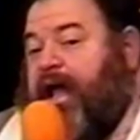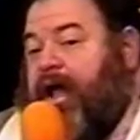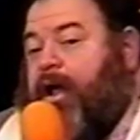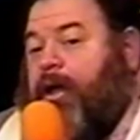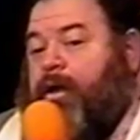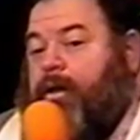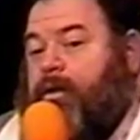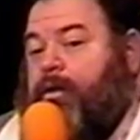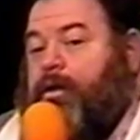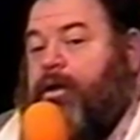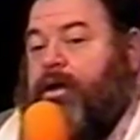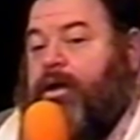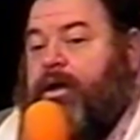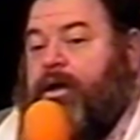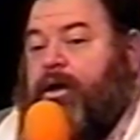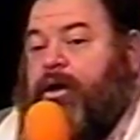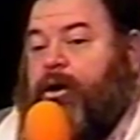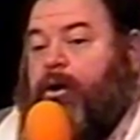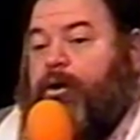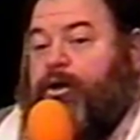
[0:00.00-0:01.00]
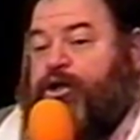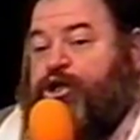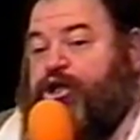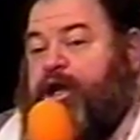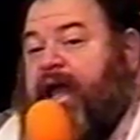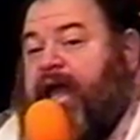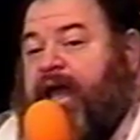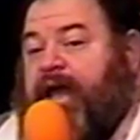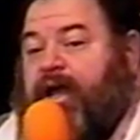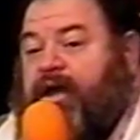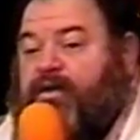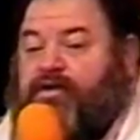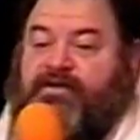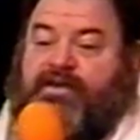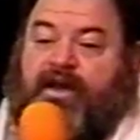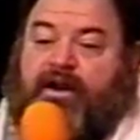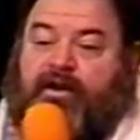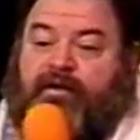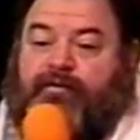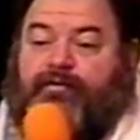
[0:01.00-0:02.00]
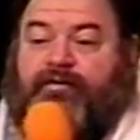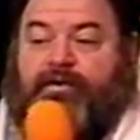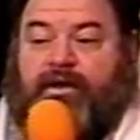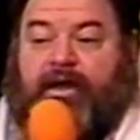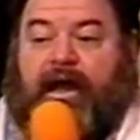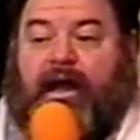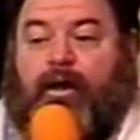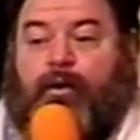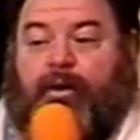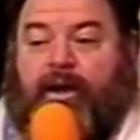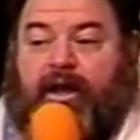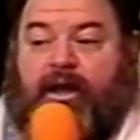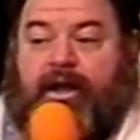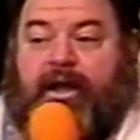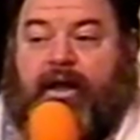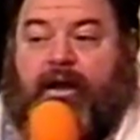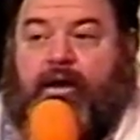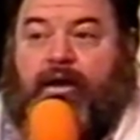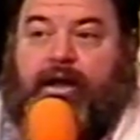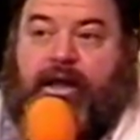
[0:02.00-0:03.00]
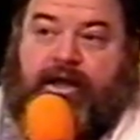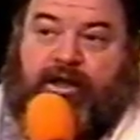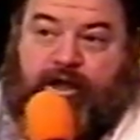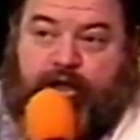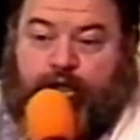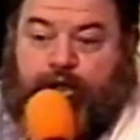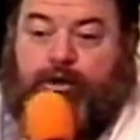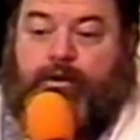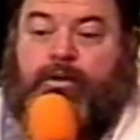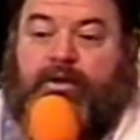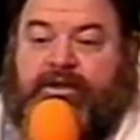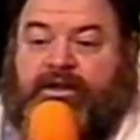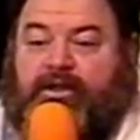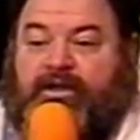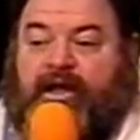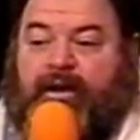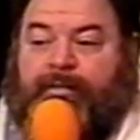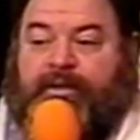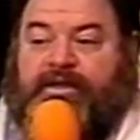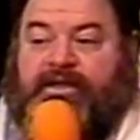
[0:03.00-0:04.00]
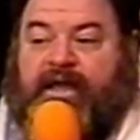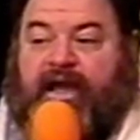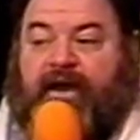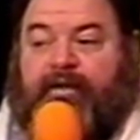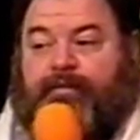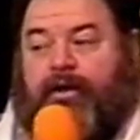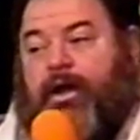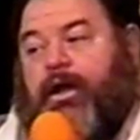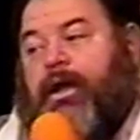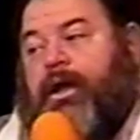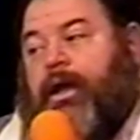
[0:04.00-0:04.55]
L or J instead of Yahweh and Yeshua, can they be saved?